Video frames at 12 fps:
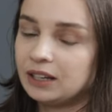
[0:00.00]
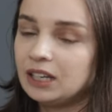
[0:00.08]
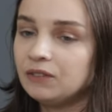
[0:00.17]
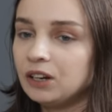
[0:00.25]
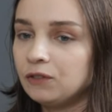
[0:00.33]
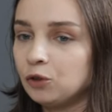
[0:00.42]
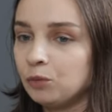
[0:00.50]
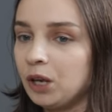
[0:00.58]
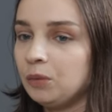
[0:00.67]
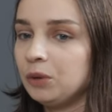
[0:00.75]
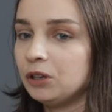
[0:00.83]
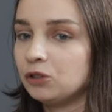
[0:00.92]
Even if you
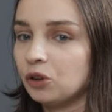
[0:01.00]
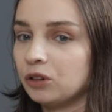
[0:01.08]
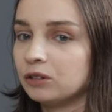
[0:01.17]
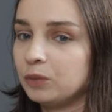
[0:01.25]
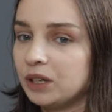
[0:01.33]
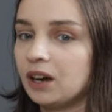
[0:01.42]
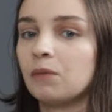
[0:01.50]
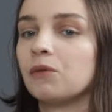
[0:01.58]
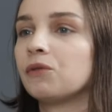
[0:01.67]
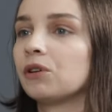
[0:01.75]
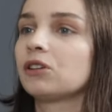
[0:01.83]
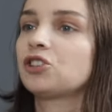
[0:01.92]
maybe don't become a
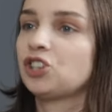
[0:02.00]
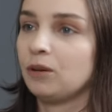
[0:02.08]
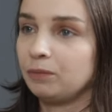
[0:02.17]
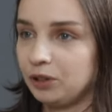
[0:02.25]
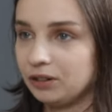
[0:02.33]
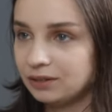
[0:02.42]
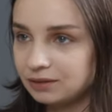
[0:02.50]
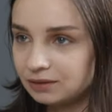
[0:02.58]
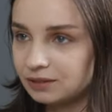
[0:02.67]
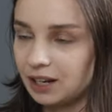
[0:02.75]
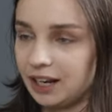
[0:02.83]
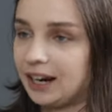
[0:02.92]
world champion,
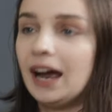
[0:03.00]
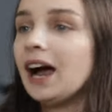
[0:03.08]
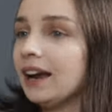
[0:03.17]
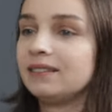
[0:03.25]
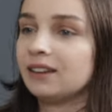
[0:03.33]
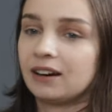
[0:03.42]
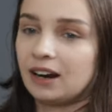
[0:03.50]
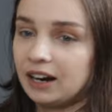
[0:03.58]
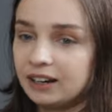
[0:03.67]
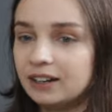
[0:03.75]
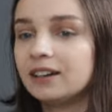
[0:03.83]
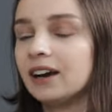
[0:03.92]
like I didn't,
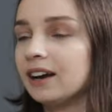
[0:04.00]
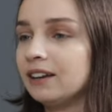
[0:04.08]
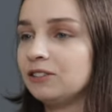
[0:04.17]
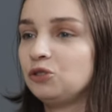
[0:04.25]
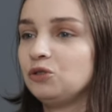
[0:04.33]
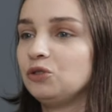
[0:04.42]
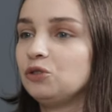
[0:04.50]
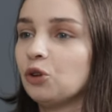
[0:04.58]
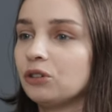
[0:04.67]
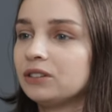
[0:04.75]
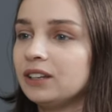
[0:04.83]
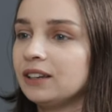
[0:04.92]
I, I
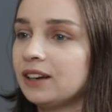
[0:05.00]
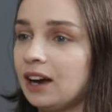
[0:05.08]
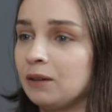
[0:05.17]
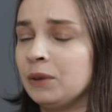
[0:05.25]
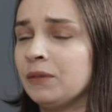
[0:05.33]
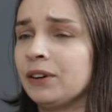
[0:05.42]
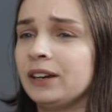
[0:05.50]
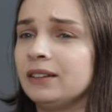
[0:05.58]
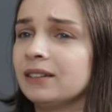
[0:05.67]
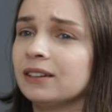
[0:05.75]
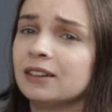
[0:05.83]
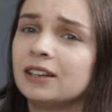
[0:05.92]
don't think I'm even
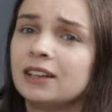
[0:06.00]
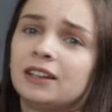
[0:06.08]
in the